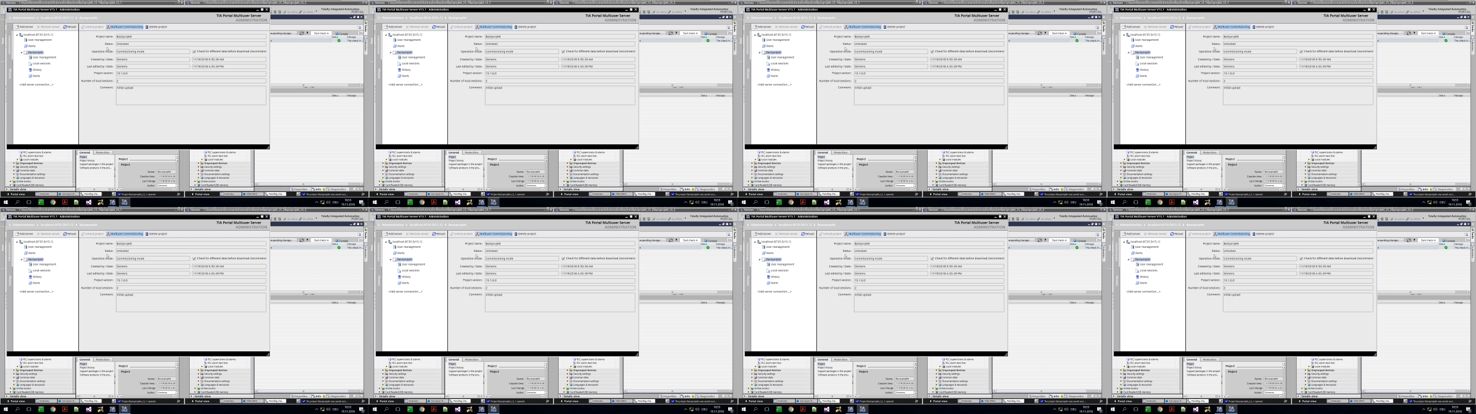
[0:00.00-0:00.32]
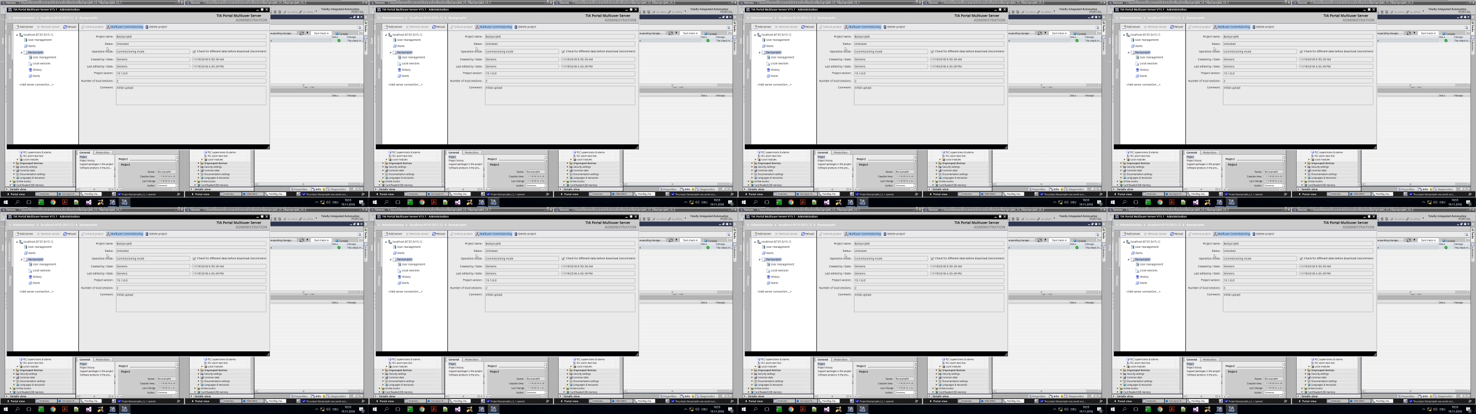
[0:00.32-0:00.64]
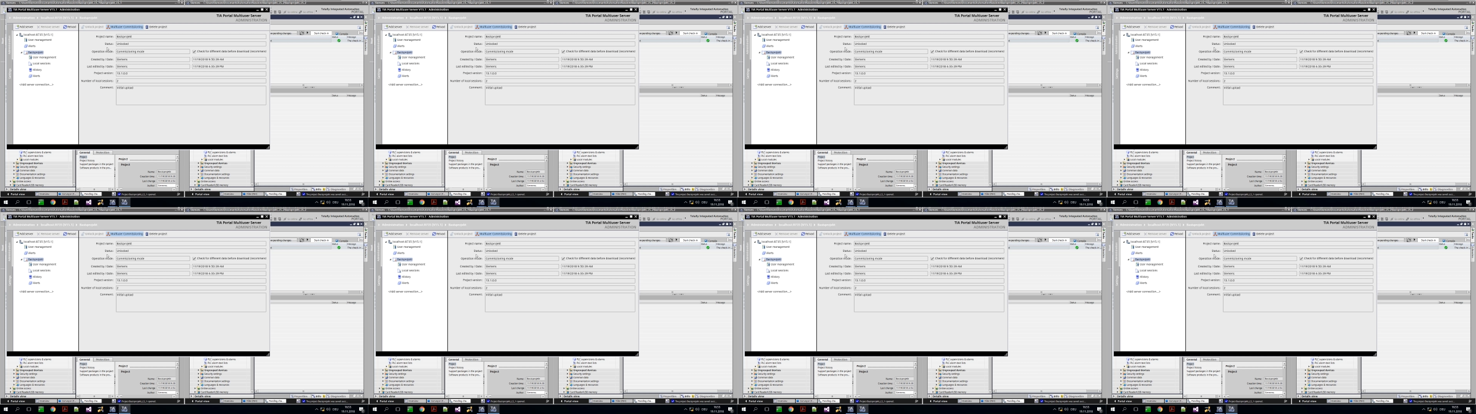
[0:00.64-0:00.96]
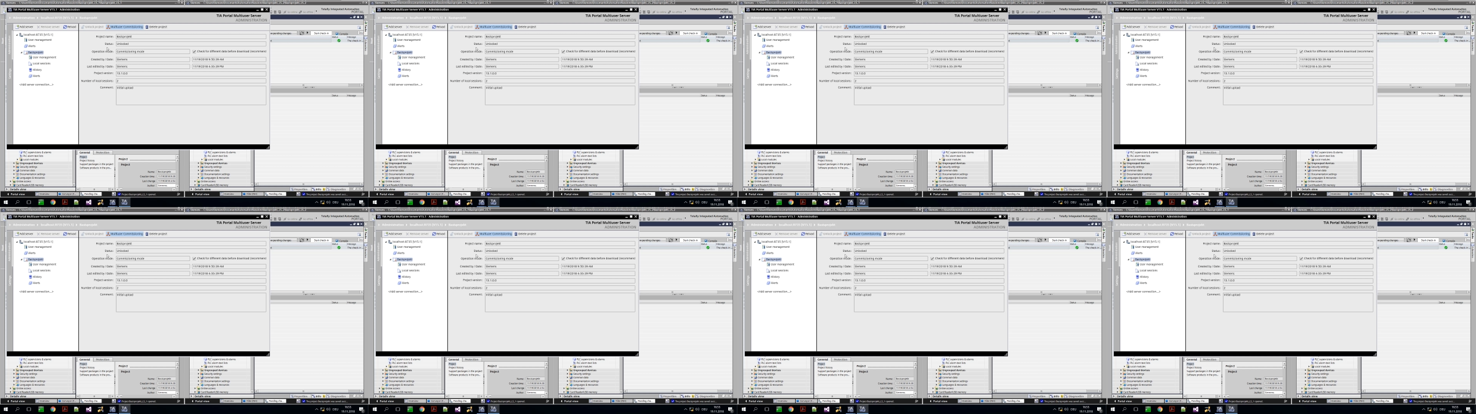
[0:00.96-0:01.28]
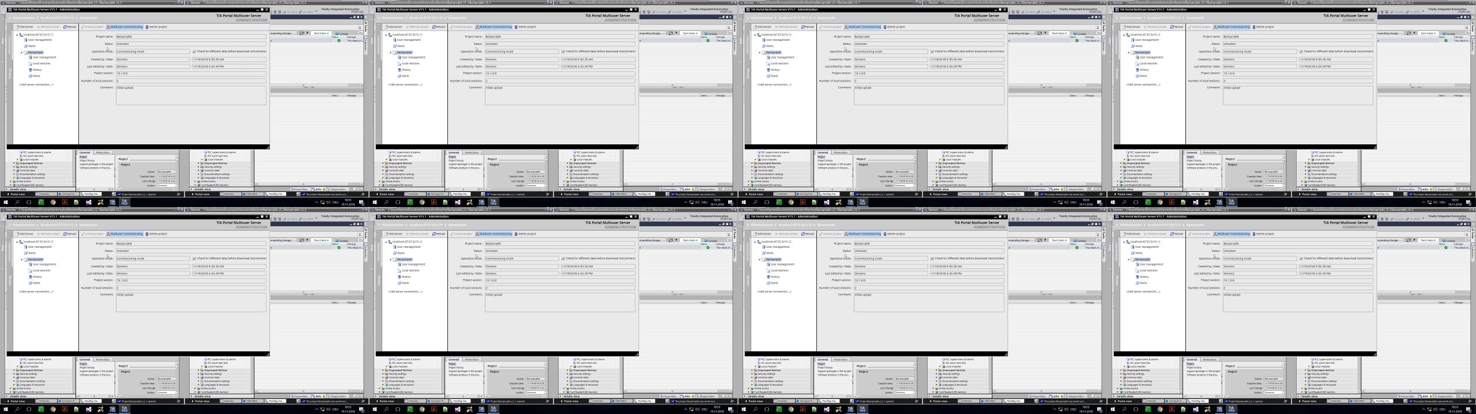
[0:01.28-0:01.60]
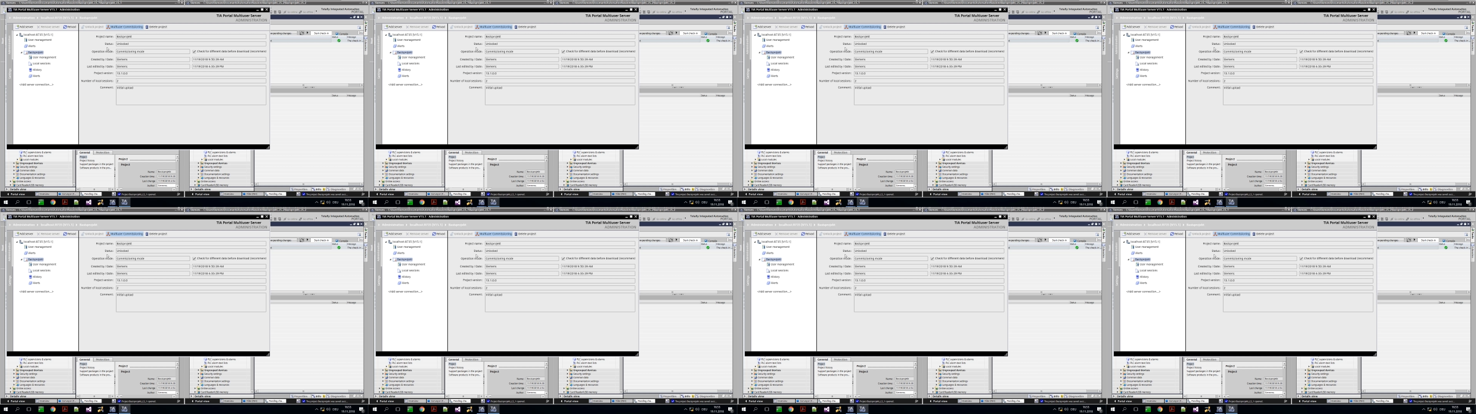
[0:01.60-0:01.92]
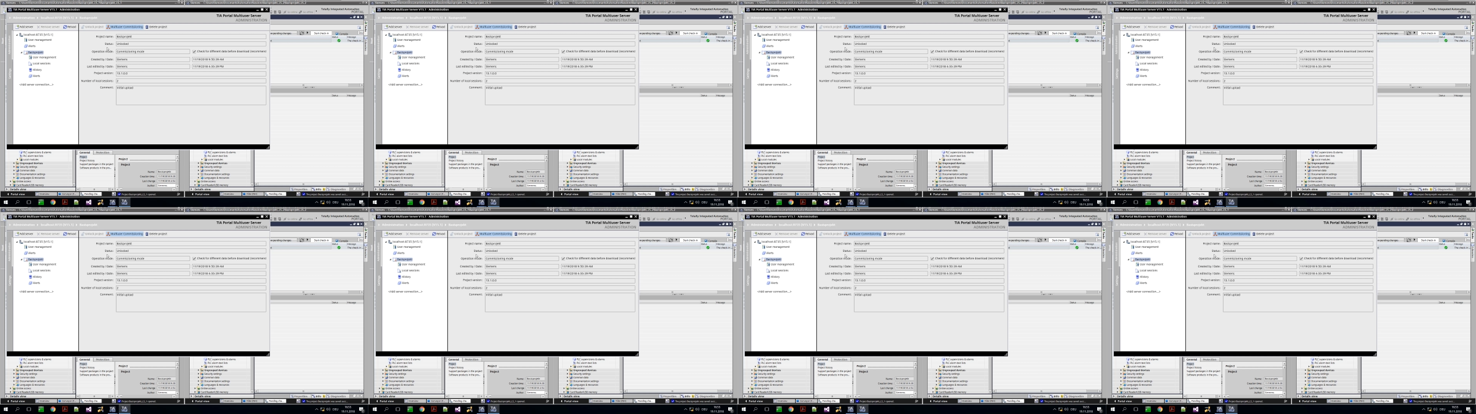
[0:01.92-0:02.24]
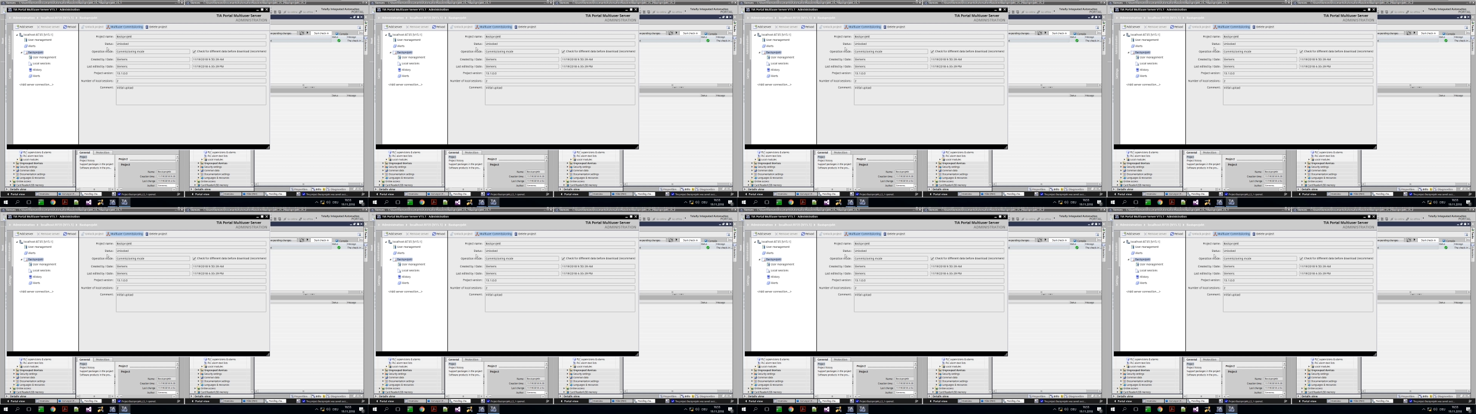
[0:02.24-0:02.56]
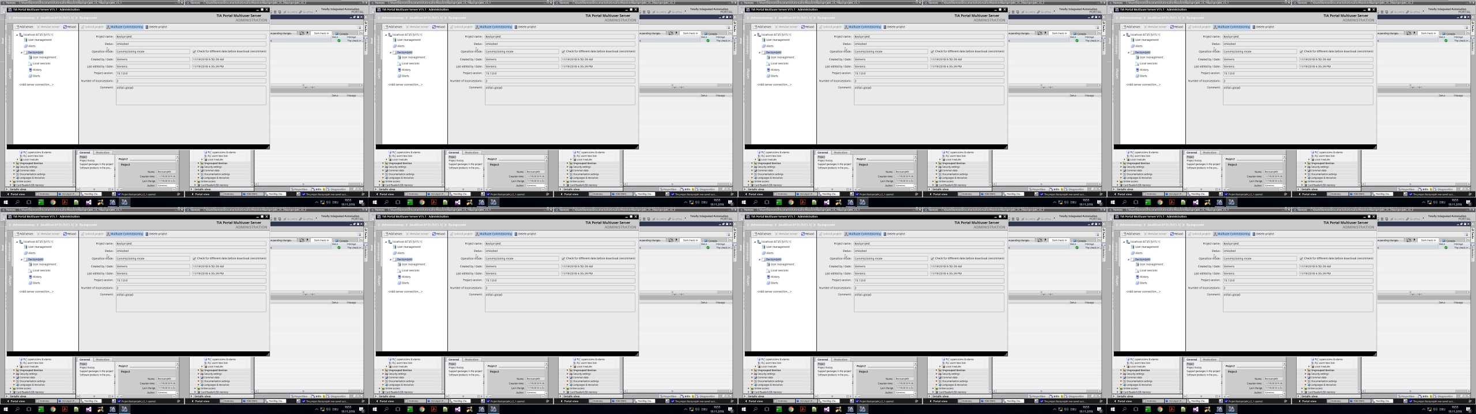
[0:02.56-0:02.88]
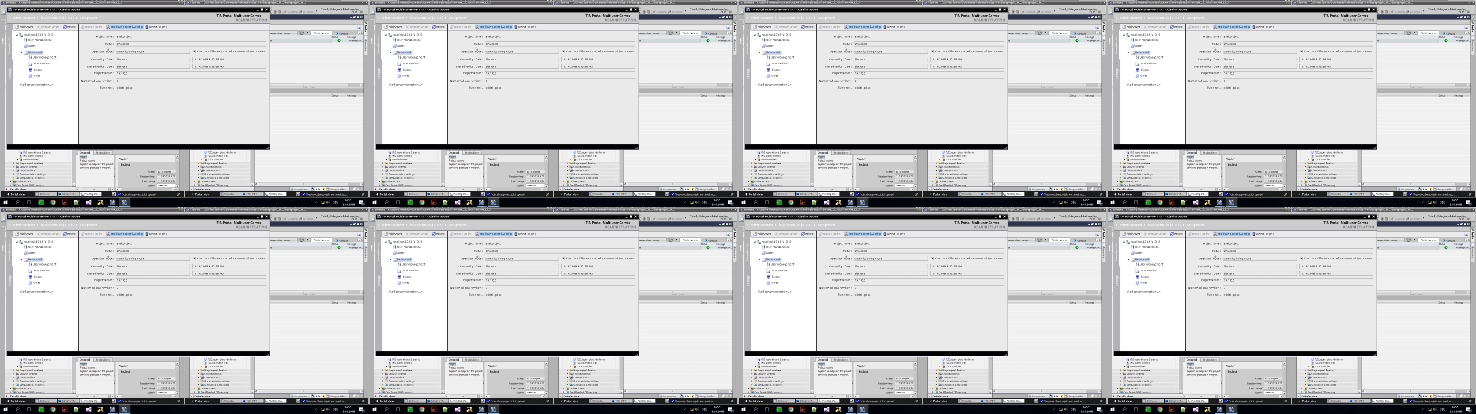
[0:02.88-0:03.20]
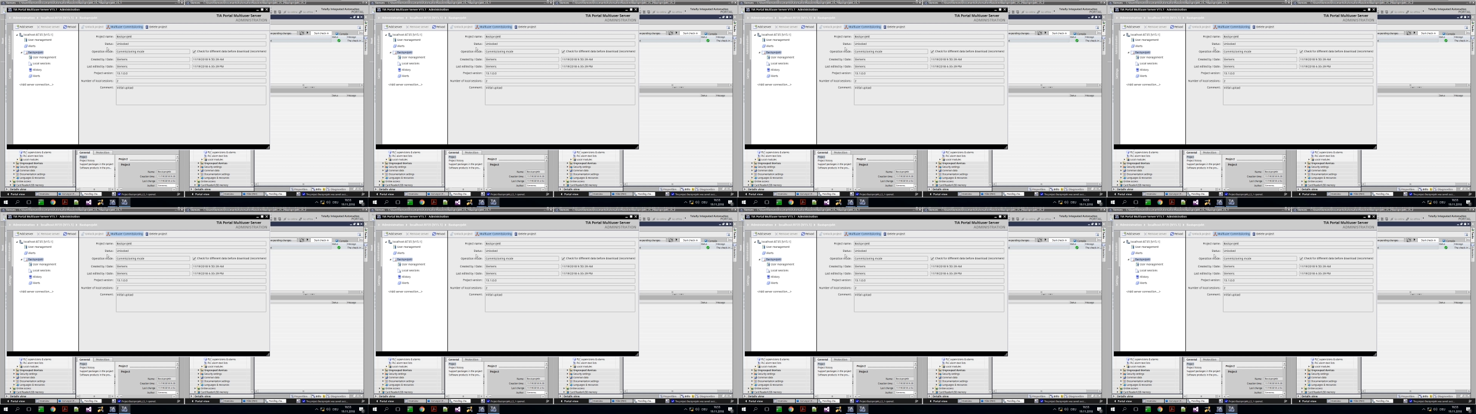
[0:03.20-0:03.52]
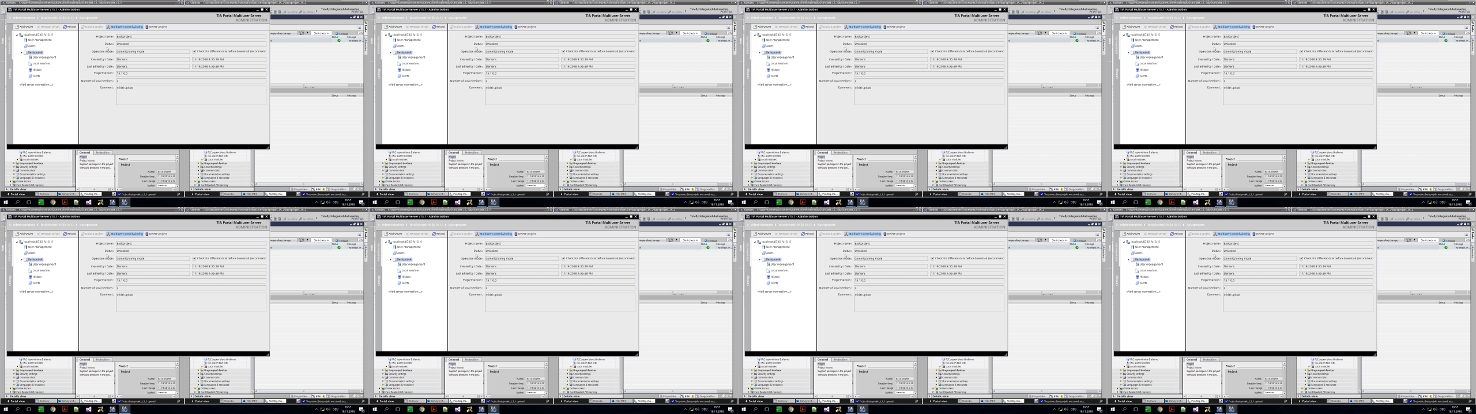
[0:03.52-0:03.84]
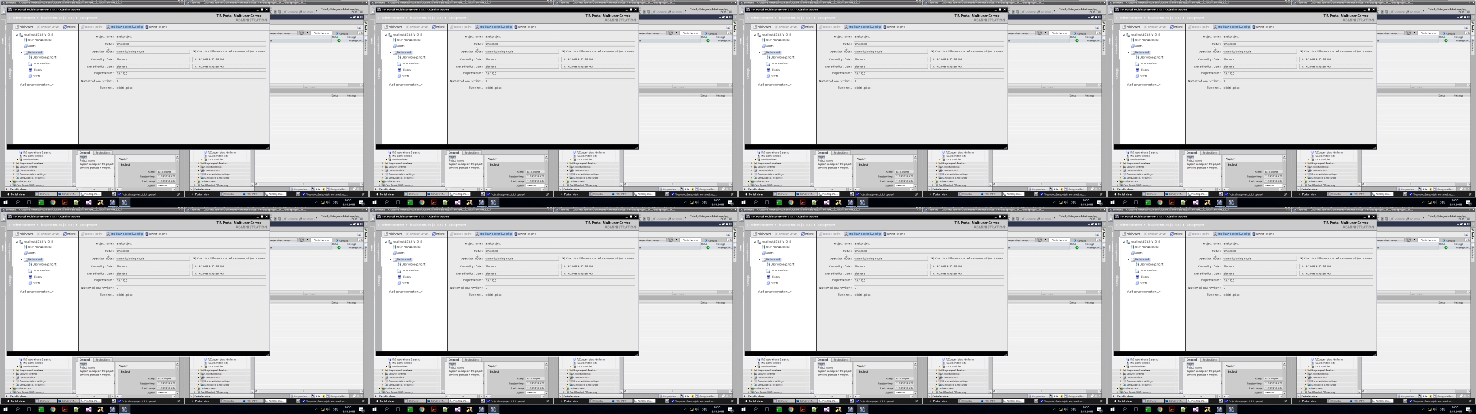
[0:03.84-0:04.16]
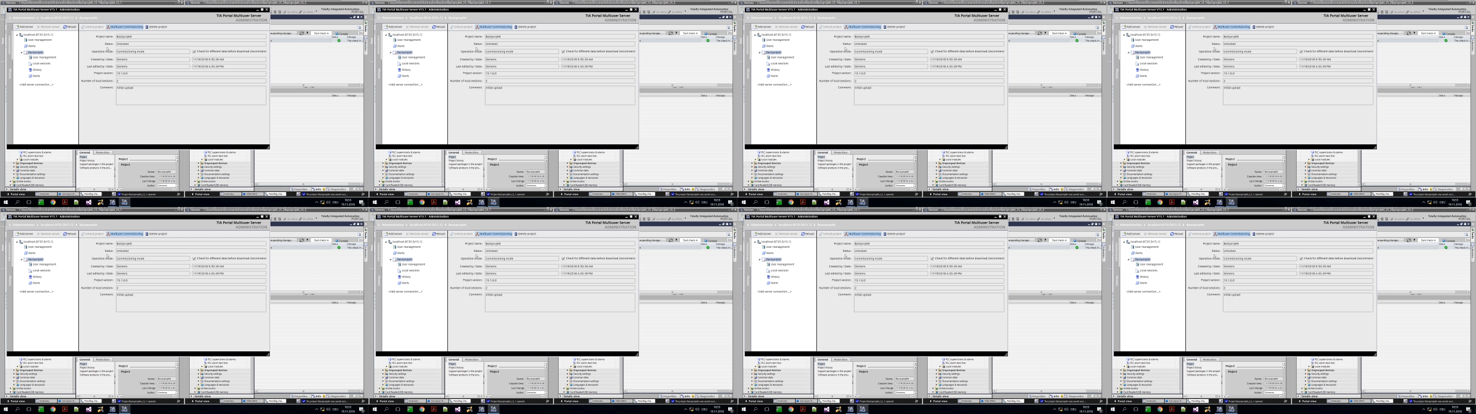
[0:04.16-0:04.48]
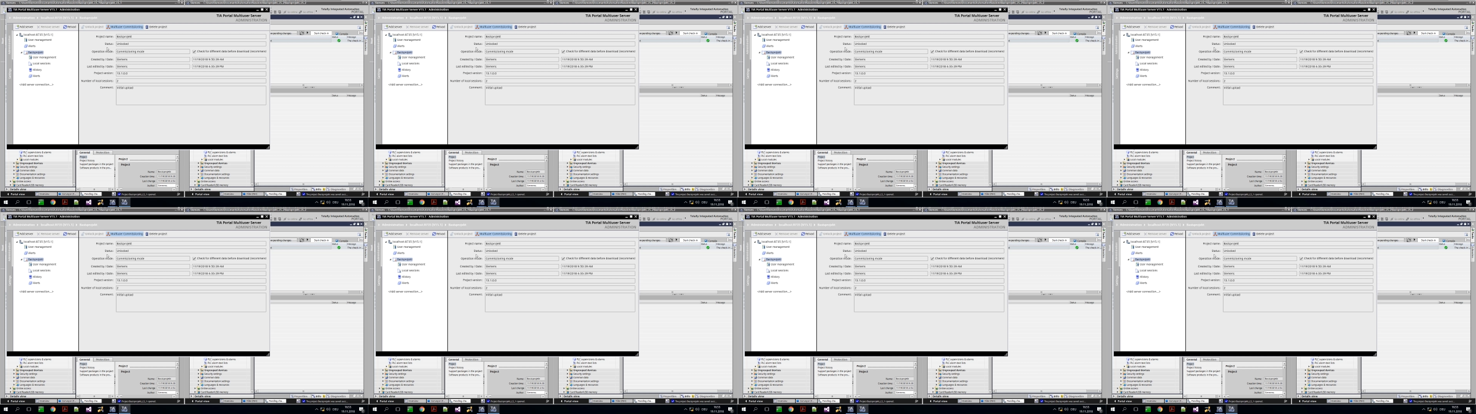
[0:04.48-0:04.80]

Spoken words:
Nobody's mouth can be seen.